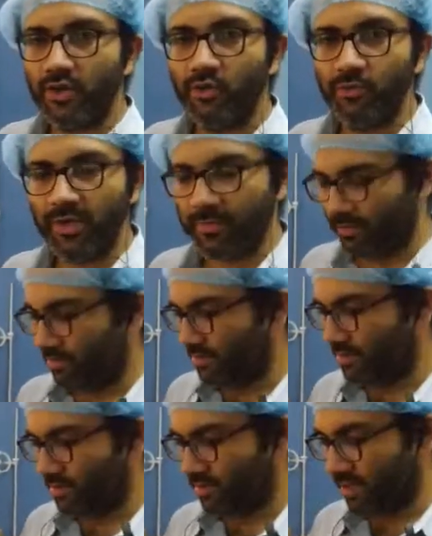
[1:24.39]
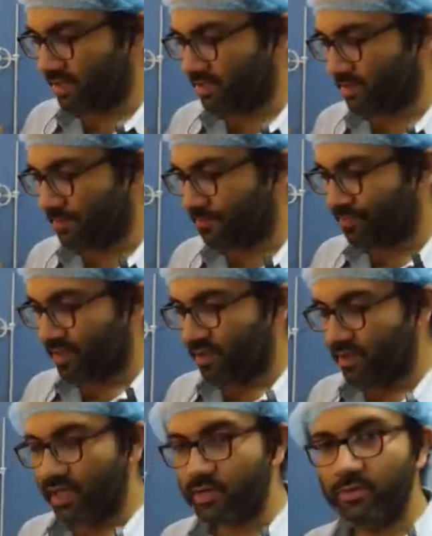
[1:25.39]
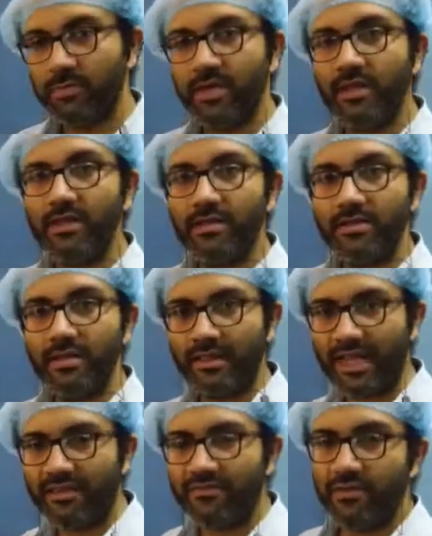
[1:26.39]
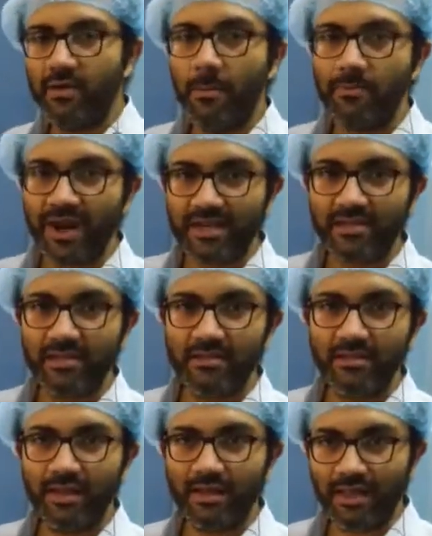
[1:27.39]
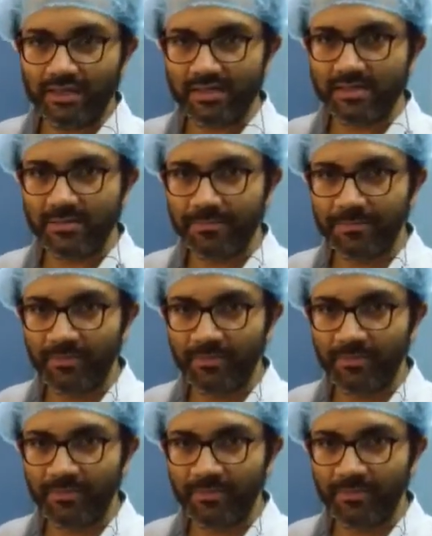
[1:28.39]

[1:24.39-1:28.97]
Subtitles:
you people that it will be a live practical class.